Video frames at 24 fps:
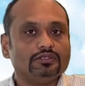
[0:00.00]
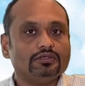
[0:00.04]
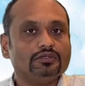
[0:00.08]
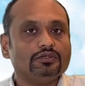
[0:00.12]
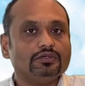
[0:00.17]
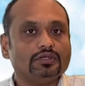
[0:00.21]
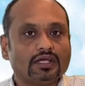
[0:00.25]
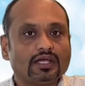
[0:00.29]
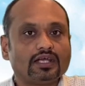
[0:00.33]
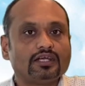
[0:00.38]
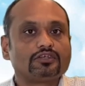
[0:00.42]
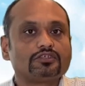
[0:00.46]

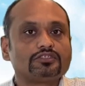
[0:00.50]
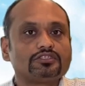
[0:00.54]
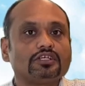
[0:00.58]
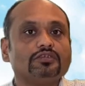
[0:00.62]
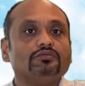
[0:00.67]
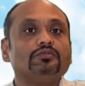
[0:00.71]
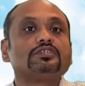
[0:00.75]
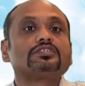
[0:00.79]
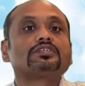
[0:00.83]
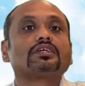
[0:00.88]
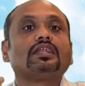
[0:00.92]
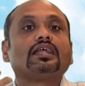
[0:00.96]
hydrogen
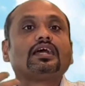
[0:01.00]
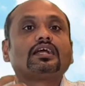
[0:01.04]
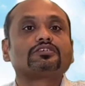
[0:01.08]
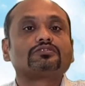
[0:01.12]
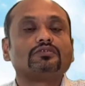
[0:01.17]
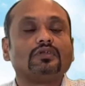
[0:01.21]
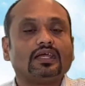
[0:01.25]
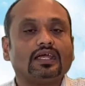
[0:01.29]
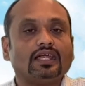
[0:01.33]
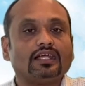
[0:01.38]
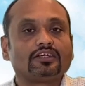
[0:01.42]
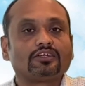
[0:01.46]
which can
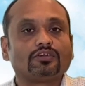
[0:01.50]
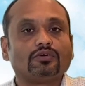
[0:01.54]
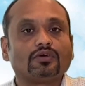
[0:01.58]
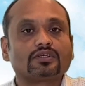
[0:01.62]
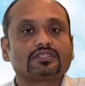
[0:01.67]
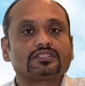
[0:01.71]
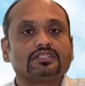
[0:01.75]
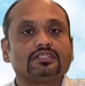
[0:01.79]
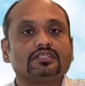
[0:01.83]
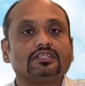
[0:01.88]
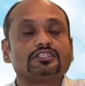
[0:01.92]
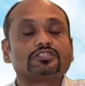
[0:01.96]
actually
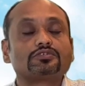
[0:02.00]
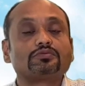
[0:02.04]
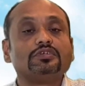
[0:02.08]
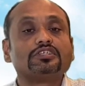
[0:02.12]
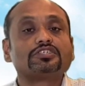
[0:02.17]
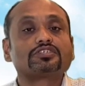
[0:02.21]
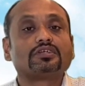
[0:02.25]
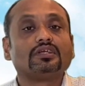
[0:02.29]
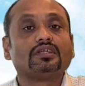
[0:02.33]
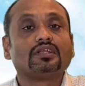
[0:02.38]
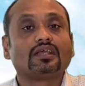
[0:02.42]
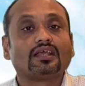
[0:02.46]
antioxidants, which
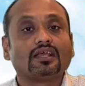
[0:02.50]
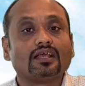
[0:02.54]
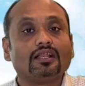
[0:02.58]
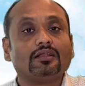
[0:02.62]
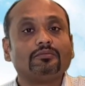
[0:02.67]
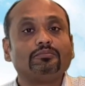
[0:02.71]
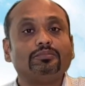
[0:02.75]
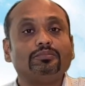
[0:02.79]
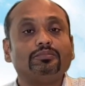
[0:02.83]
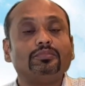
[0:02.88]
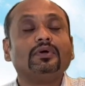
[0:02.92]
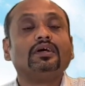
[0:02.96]
can
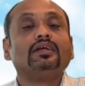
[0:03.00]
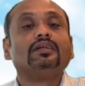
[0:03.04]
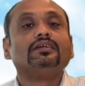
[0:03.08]
help